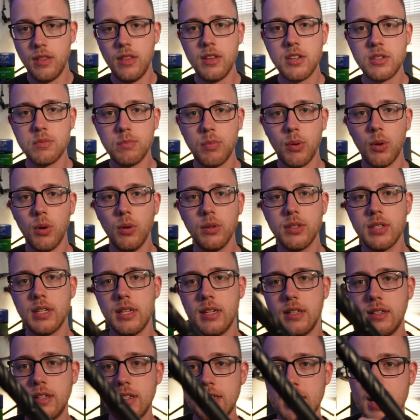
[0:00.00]
This bolt
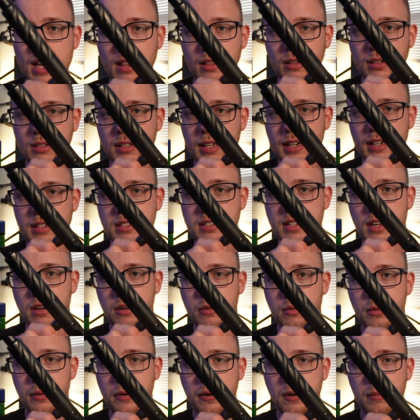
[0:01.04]
does not look like a
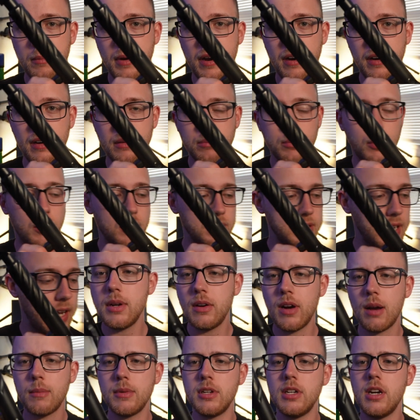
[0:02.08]
standard Ruger American bolt.
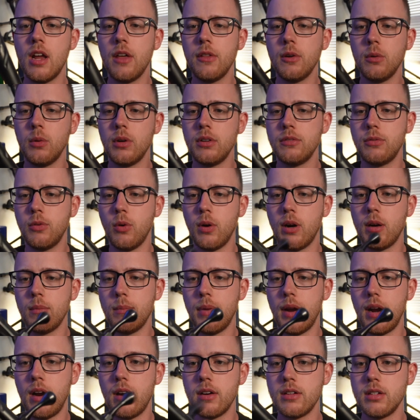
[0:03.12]
Let me grab another one for
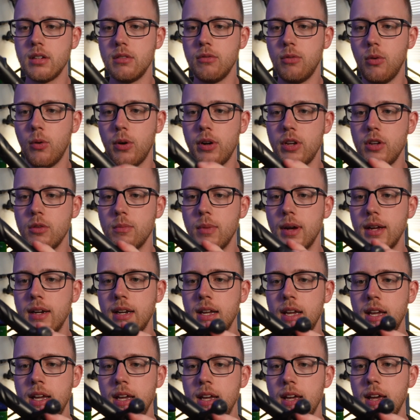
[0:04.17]
comparison for you,
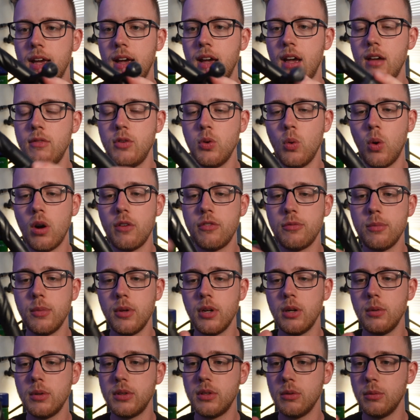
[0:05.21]
but if you are
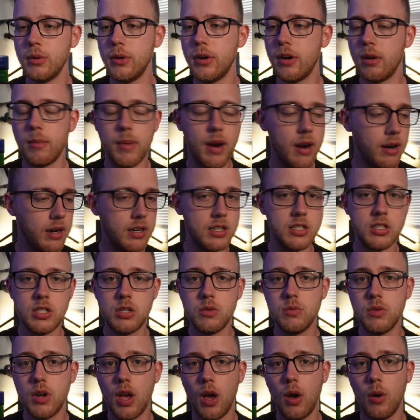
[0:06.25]
familiar with the Ruger
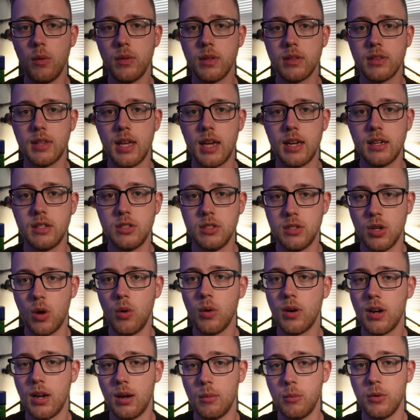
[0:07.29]
Americans, you know that they
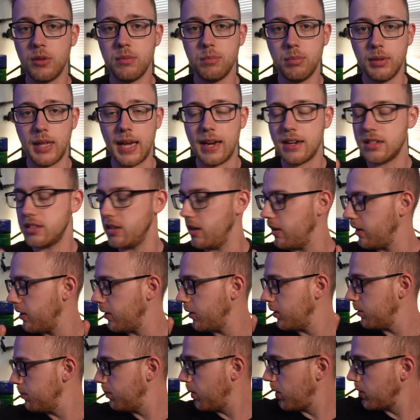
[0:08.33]
don't come with black
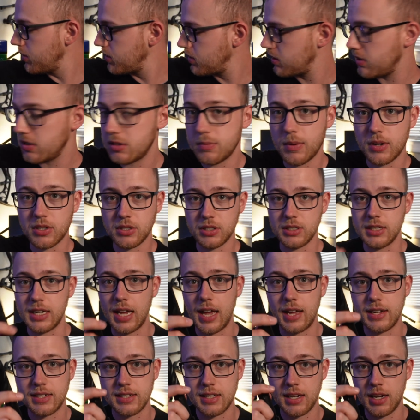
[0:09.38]
Cerakoted bolts, especially
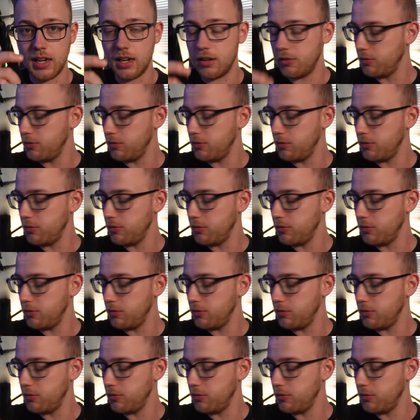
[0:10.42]
not